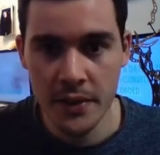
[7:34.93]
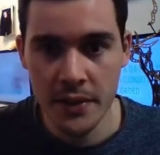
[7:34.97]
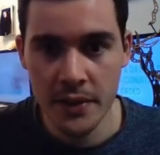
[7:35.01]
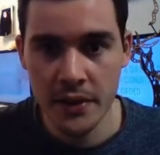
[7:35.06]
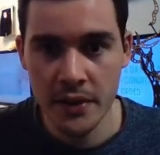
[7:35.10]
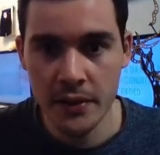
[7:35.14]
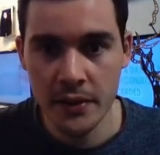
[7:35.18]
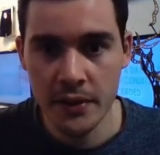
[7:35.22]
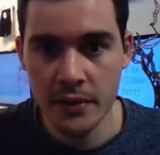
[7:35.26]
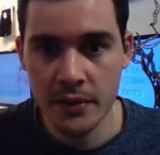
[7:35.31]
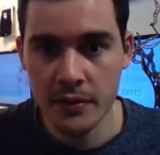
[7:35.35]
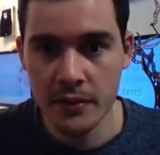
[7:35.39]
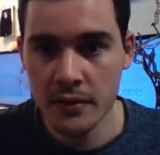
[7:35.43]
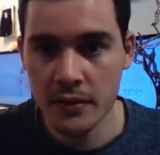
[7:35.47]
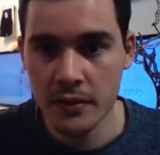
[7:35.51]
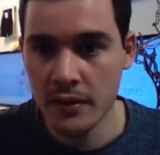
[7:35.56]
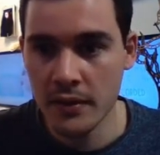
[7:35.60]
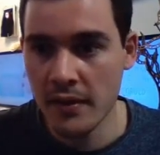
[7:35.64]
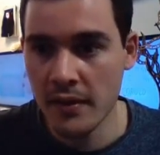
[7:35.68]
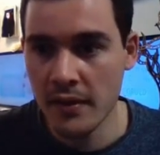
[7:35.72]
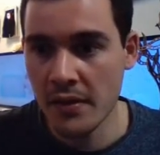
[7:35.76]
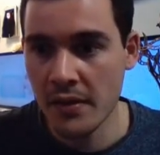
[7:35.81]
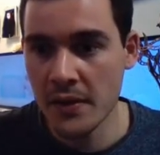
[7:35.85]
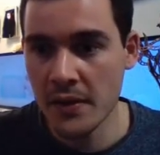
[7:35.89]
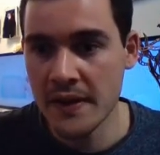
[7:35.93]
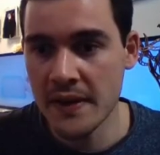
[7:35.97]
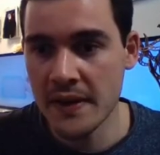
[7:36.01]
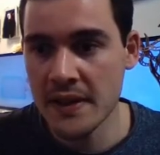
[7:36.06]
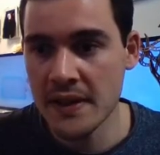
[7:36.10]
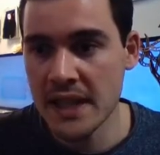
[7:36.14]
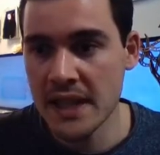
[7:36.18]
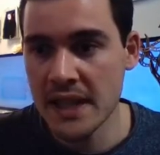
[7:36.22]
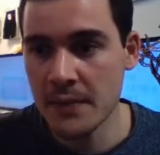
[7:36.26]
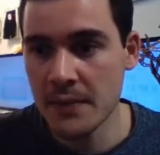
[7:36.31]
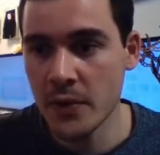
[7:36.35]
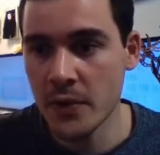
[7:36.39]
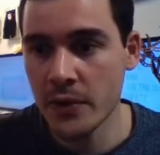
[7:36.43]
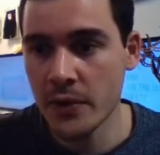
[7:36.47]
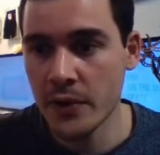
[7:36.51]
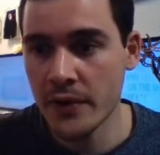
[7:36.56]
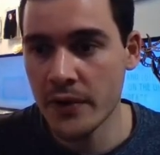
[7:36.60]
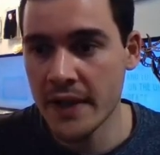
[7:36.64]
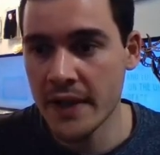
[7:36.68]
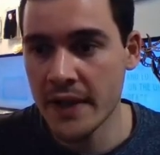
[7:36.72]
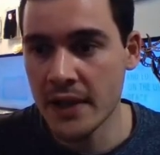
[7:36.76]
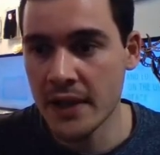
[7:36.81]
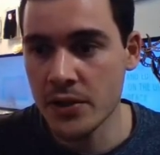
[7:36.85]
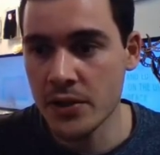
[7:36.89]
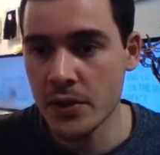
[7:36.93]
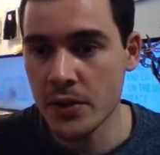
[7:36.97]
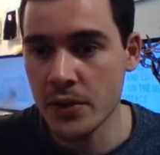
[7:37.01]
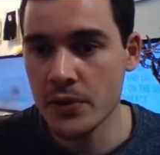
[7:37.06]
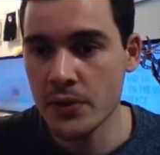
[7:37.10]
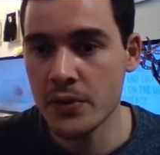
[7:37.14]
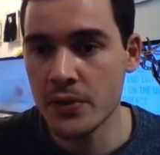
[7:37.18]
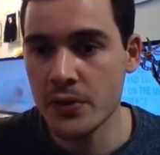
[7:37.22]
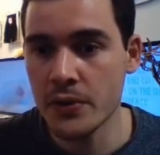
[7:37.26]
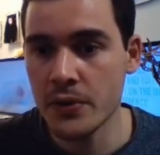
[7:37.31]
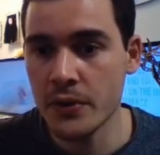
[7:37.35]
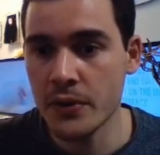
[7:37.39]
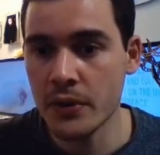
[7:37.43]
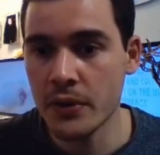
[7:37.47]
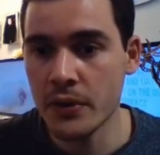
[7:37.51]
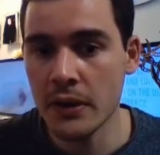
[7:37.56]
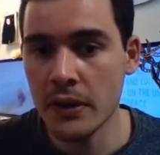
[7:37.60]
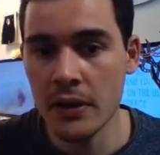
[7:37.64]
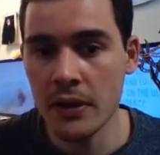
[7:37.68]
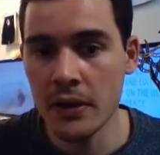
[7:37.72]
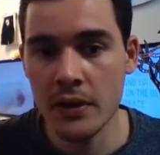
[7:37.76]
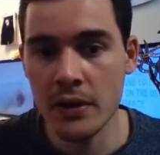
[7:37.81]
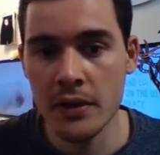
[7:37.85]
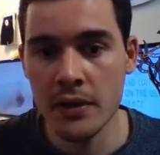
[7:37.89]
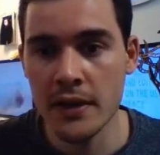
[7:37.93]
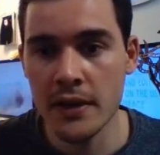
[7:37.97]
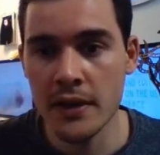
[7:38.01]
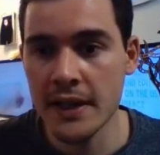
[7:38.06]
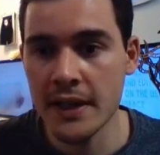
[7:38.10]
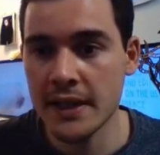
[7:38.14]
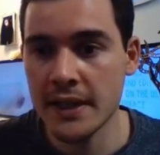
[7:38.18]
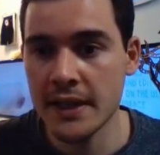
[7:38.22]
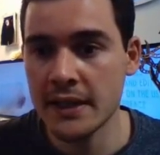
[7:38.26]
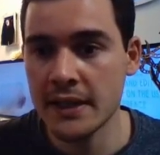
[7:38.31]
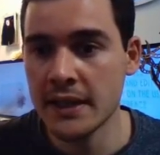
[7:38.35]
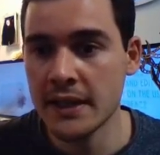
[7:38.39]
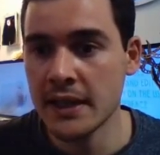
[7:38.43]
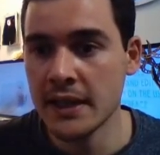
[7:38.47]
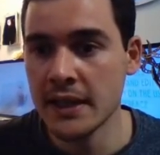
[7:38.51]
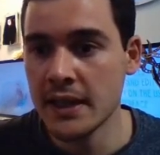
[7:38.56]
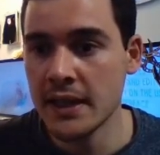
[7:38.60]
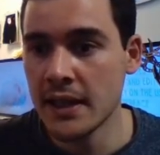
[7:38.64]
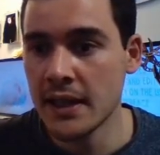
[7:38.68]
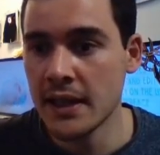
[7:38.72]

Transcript: Here we go. So in the demo that I showed you earlier,